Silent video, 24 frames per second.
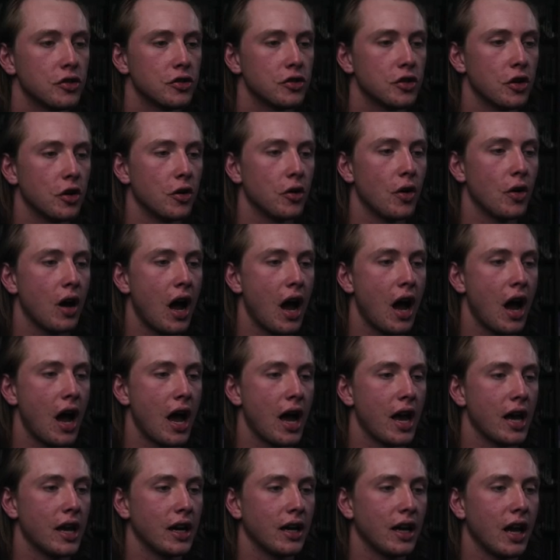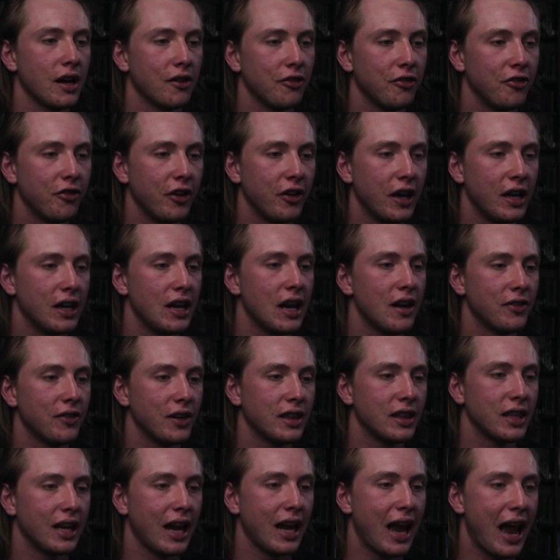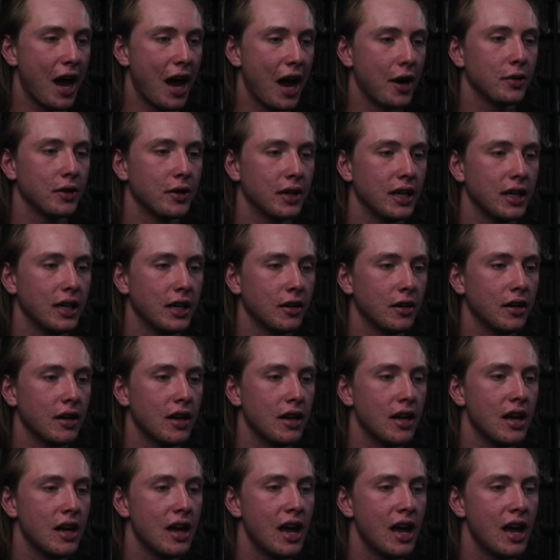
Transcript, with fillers: So I kind of fade everything out here